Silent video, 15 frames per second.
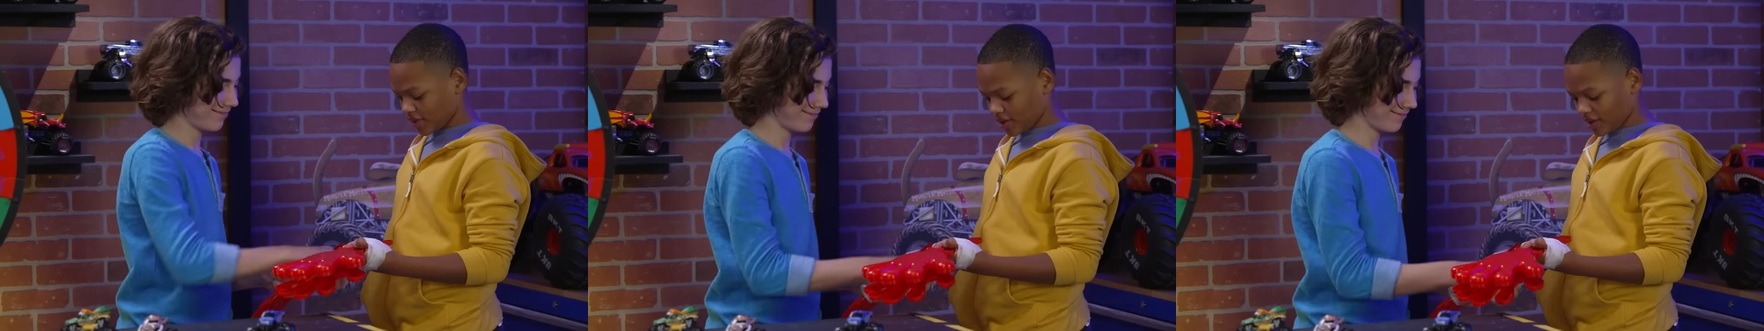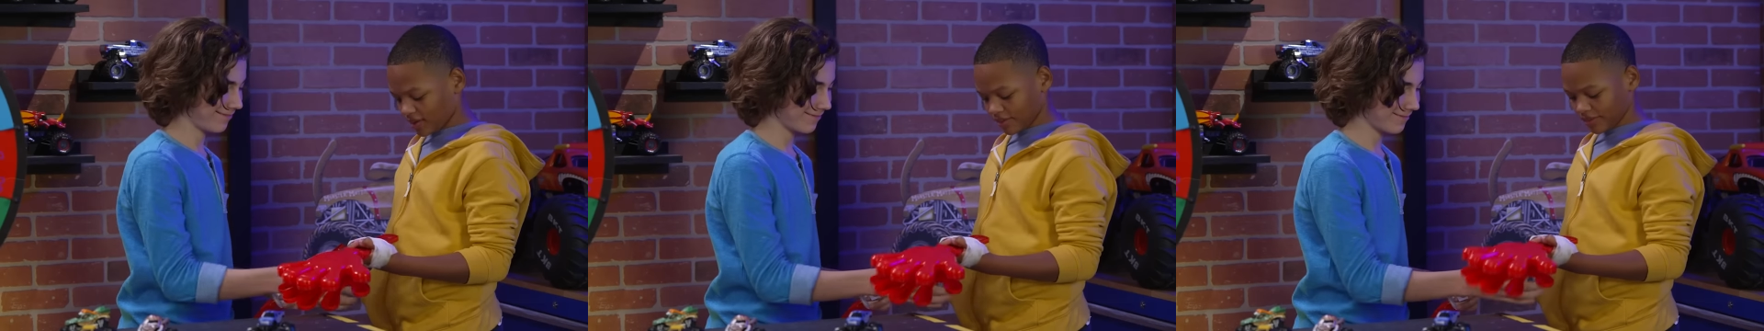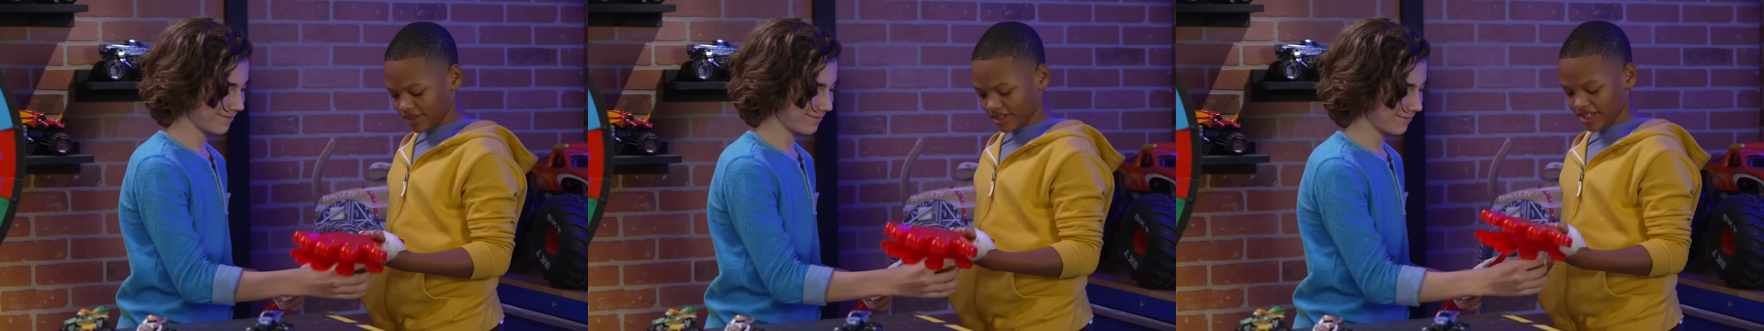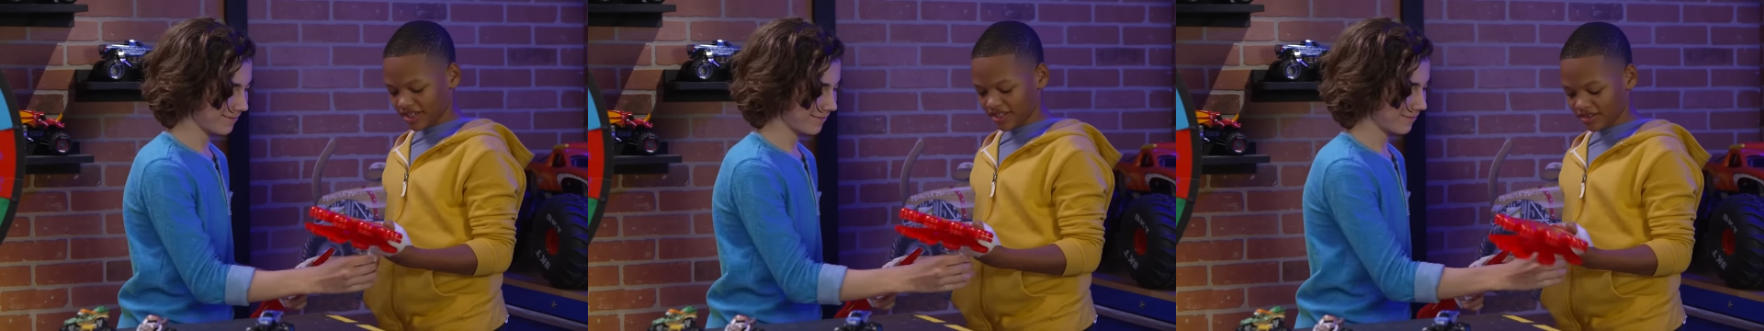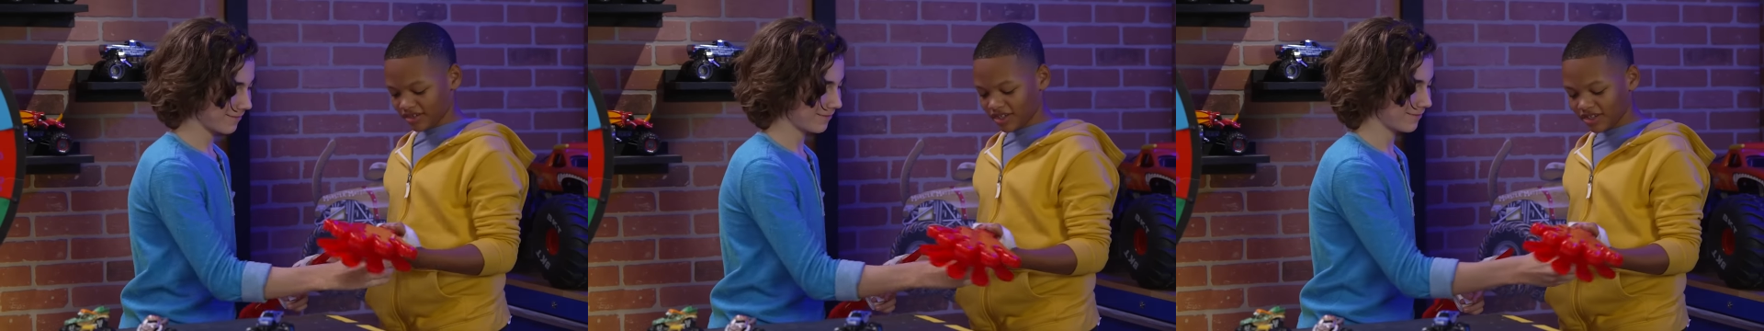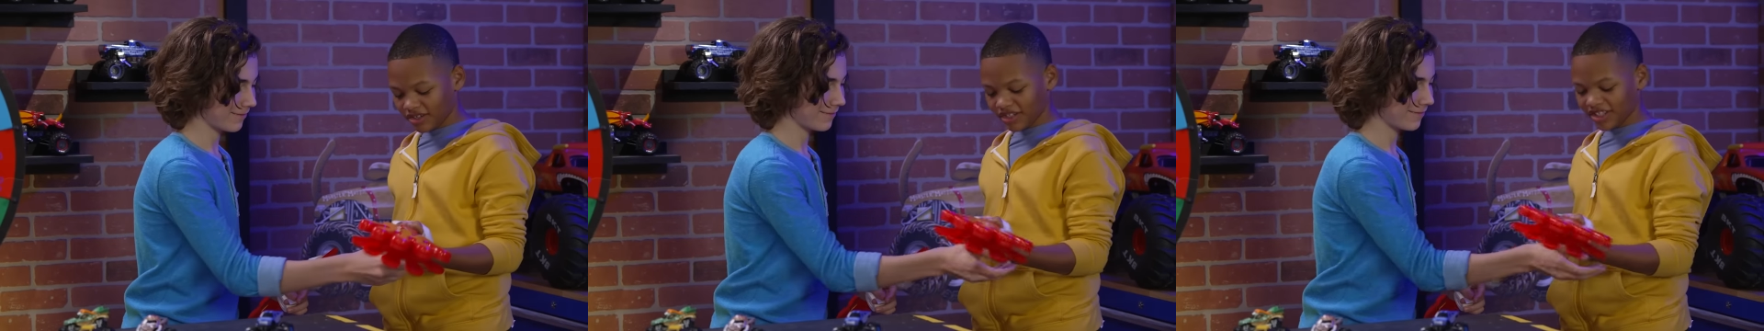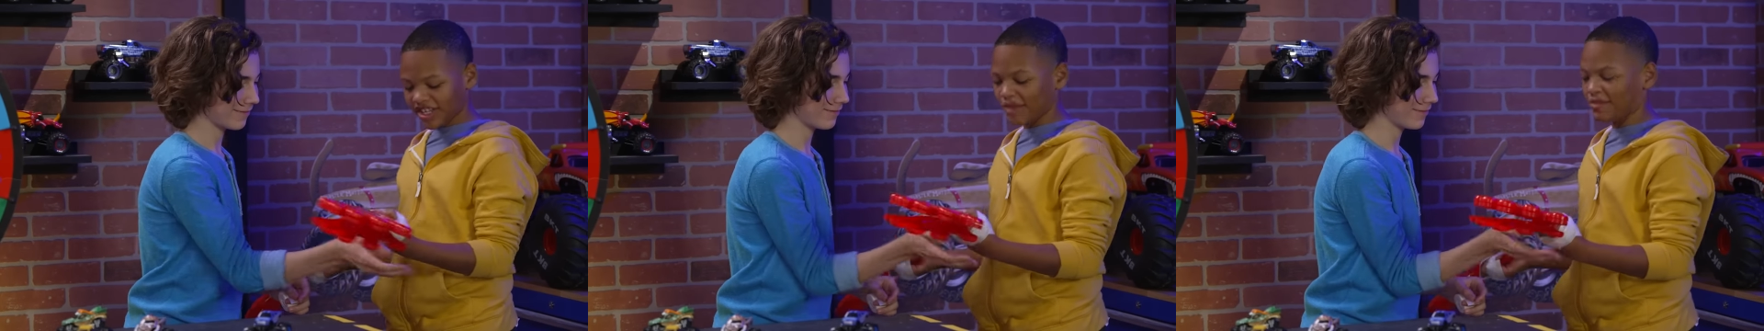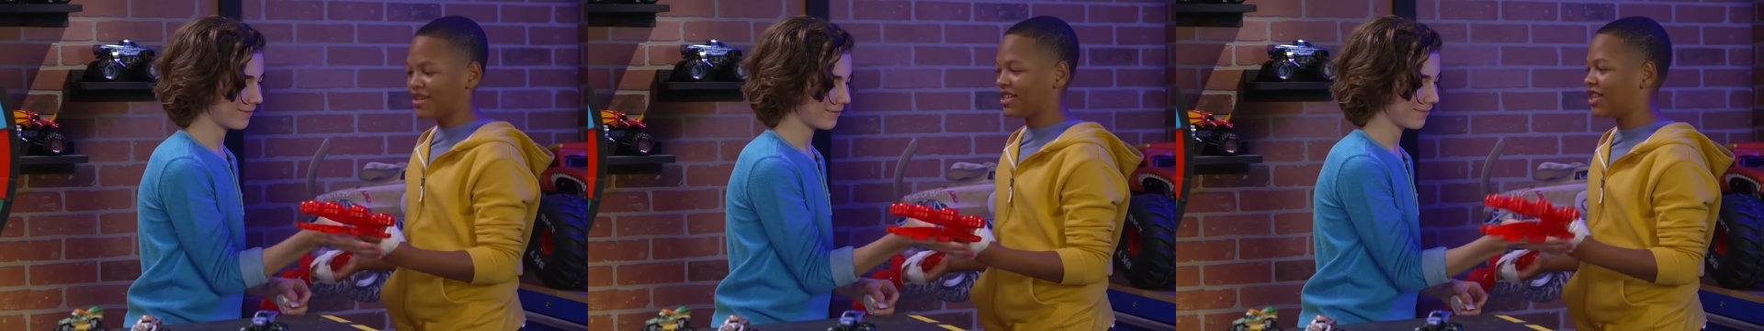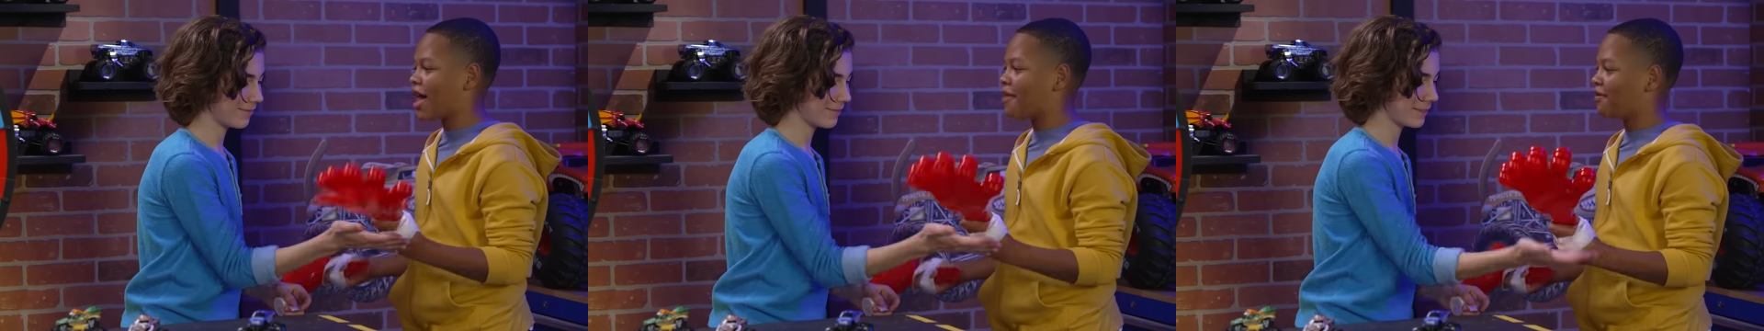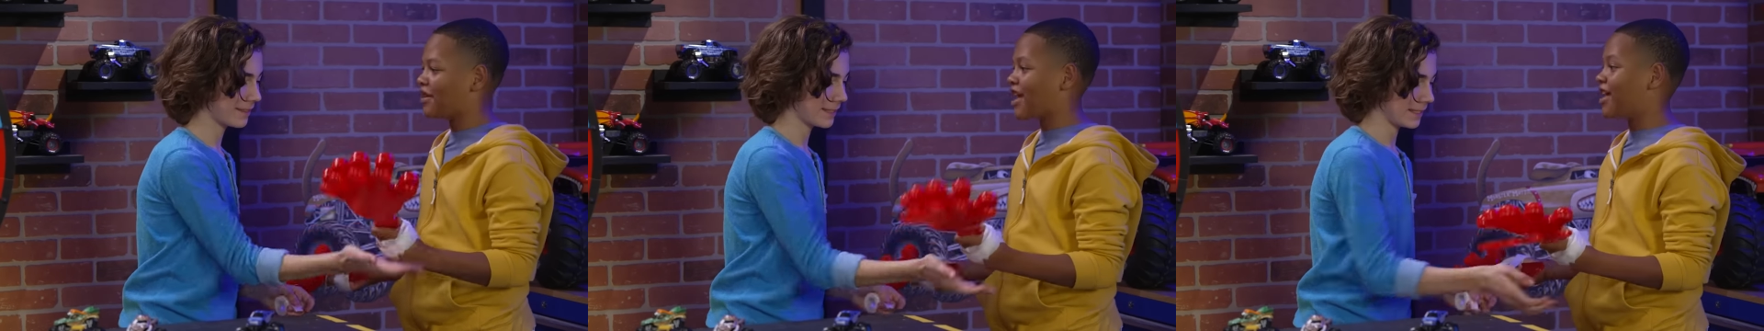Speaker 1: Oh, gee, you're literally taping
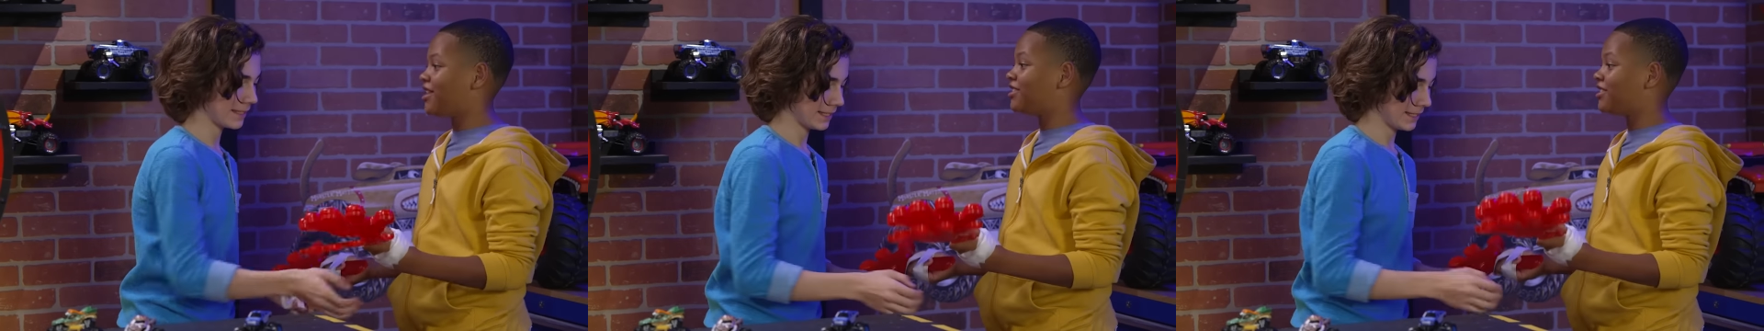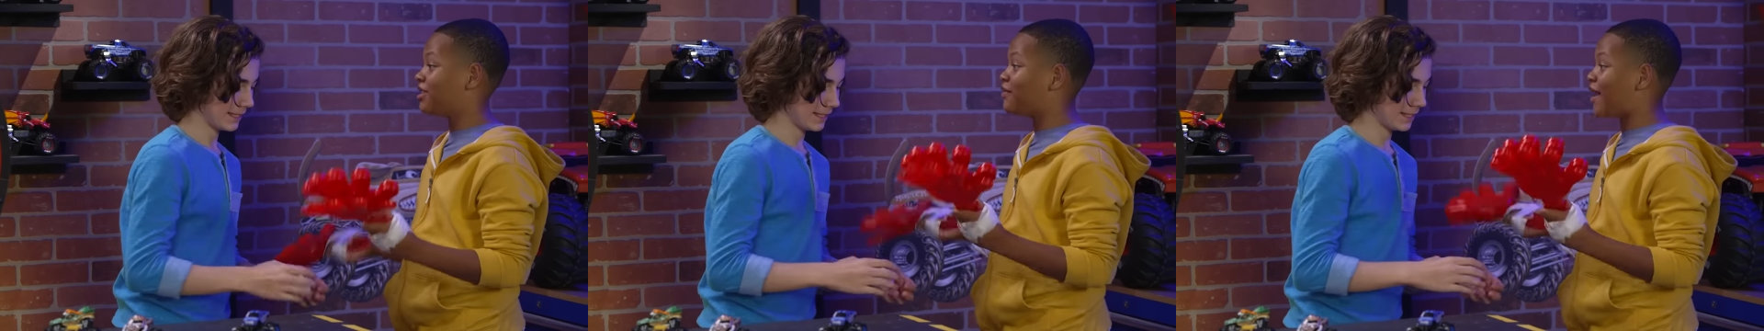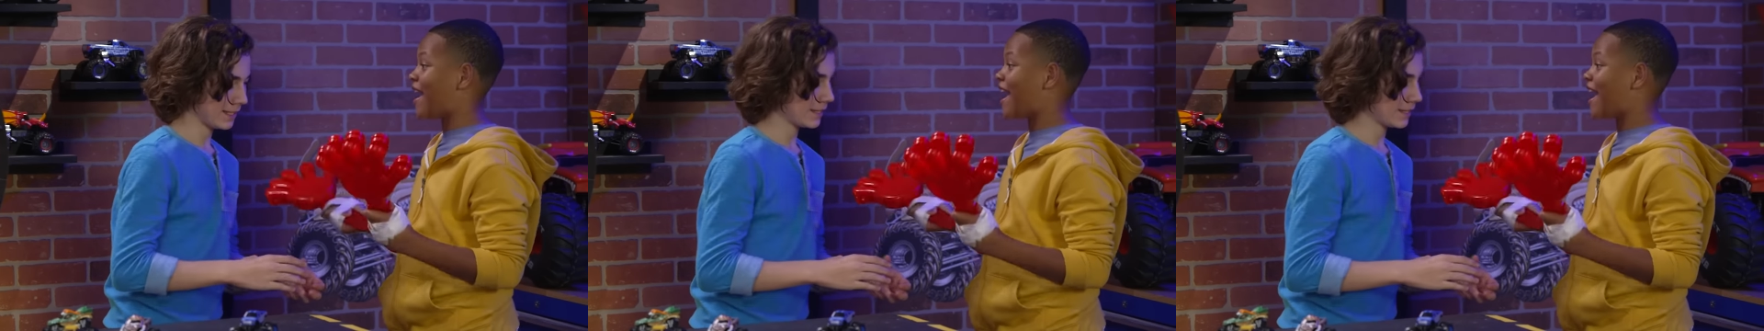clapping hands to my